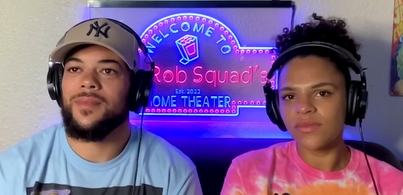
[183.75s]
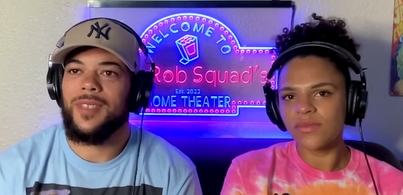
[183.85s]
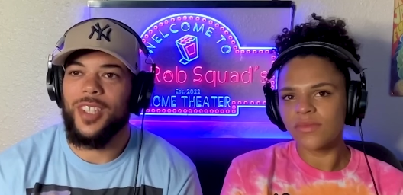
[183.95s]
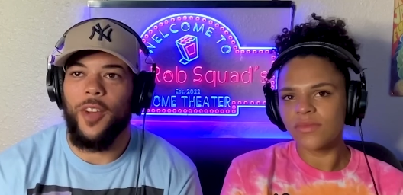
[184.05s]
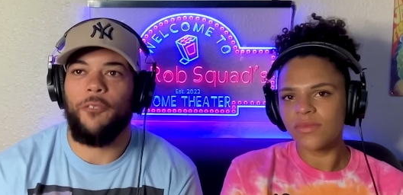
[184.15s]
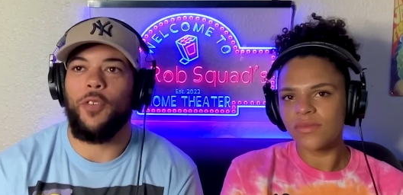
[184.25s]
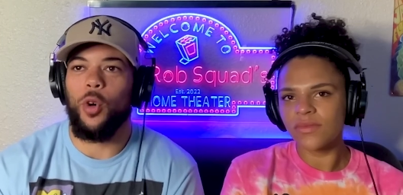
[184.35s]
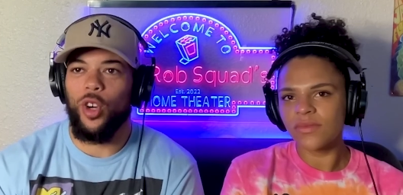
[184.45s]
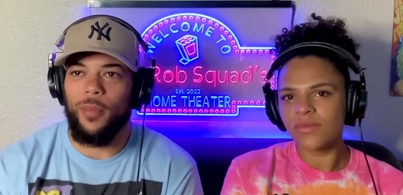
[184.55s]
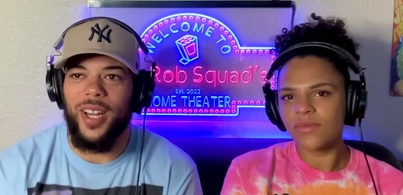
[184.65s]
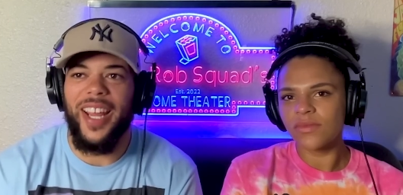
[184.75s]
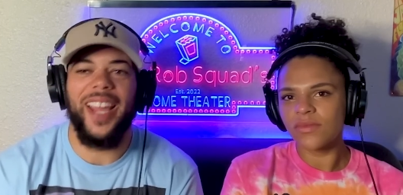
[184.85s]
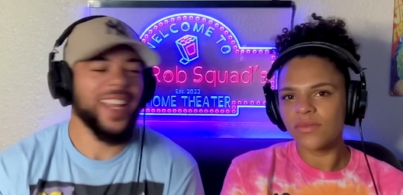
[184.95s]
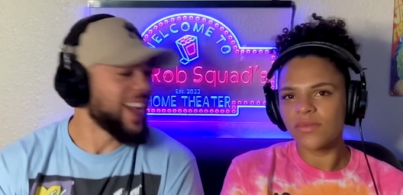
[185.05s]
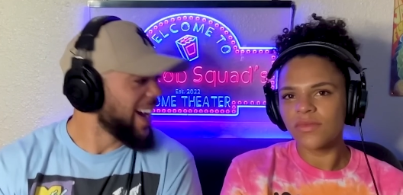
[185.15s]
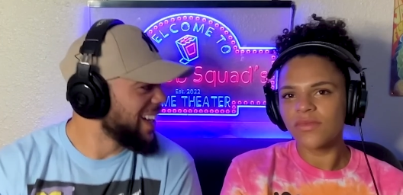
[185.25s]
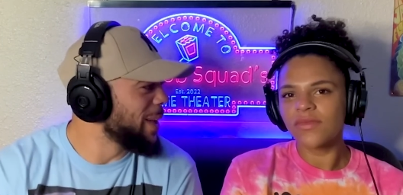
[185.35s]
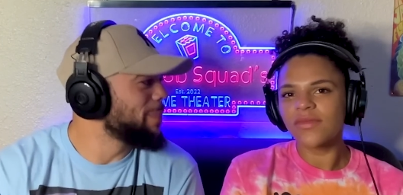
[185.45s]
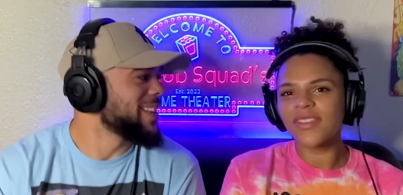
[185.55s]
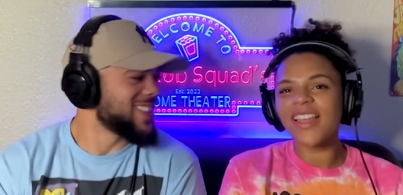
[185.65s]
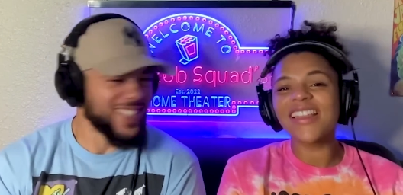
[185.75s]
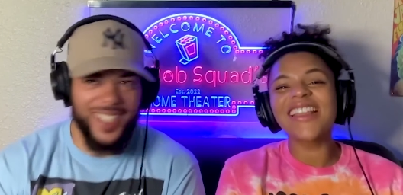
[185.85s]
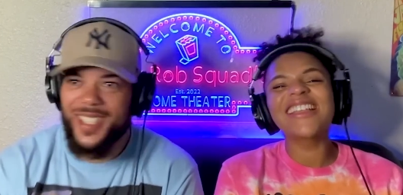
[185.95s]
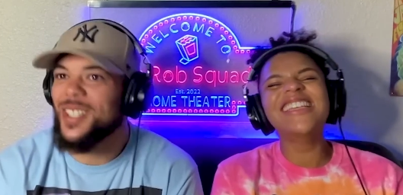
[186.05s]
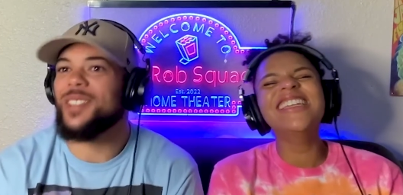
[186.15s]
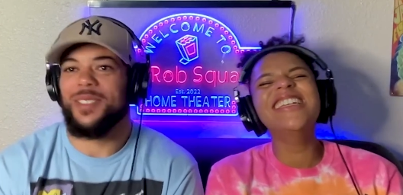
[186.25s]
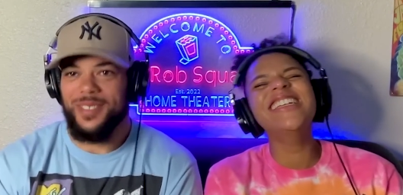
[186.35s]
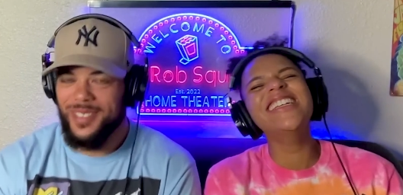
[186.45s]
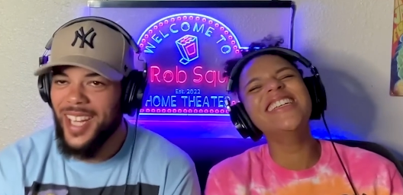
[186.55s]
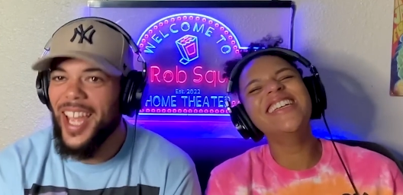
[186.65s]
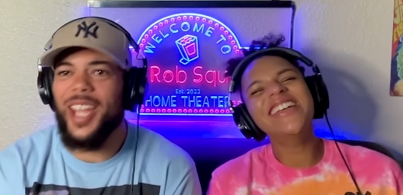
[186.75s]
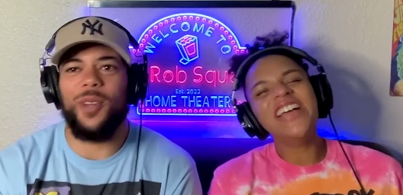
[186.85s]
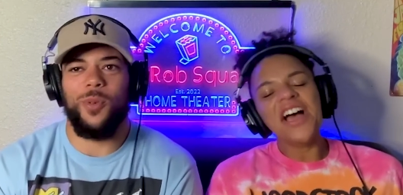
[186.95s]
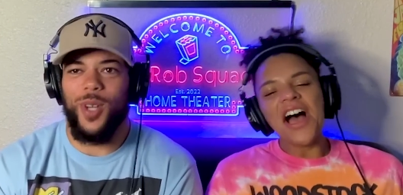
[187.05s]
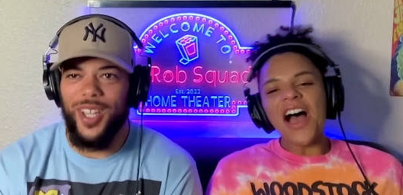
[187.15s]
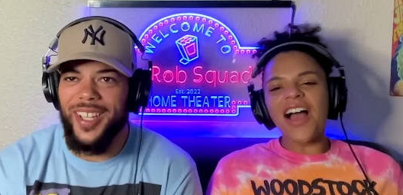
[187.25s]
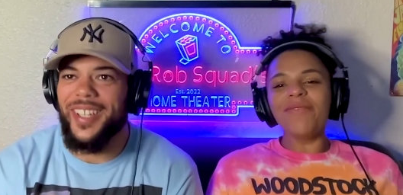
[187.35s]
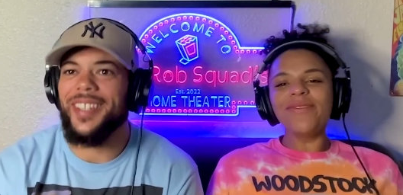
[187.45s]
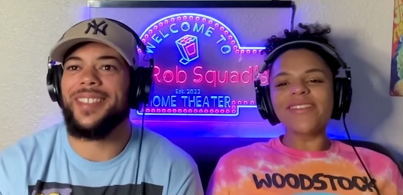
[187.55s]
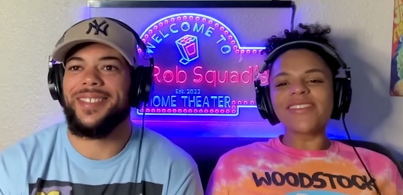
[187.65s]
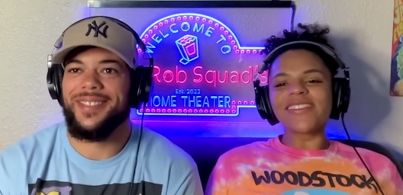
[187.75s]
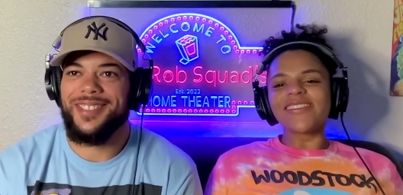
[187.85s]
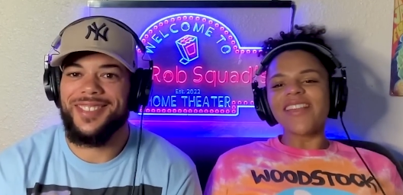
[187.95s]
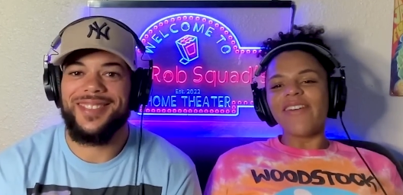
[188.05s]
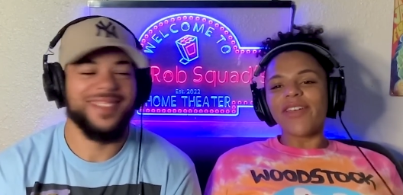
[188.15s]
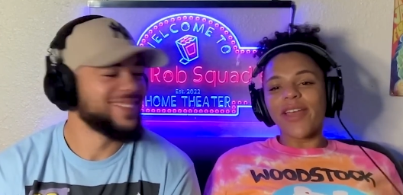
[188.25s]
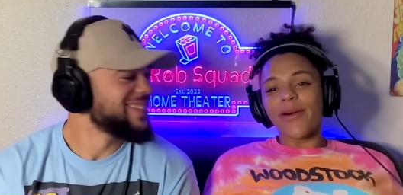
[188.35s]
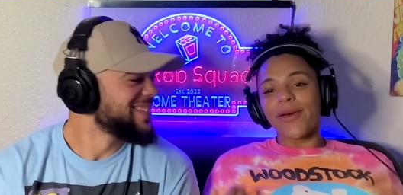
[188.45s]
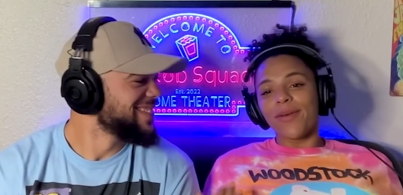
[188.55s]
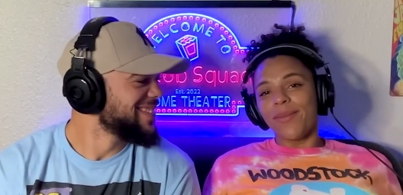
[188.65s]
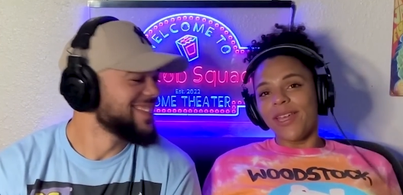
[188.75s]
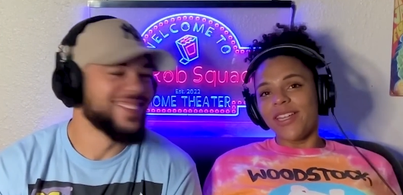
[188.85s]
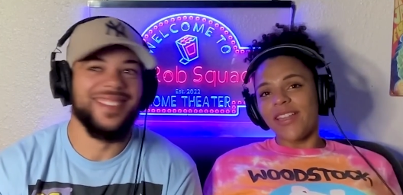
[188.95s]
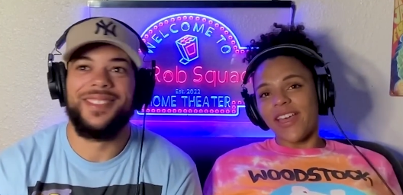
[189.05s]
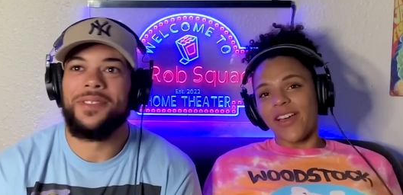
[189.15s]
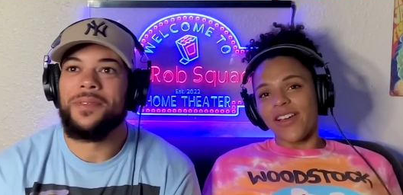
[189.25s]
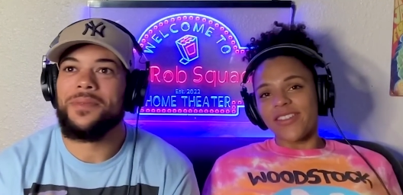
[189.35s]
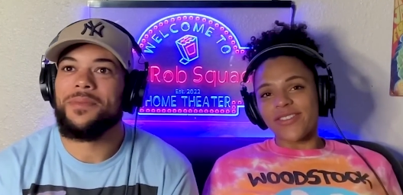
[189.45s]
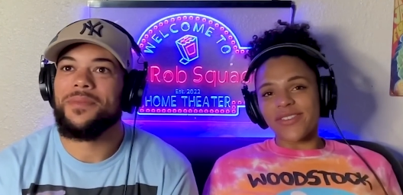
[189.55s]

Speaker 1: The form on that gallop is just A1. I'm
Speaker 2: just loving how committed they are to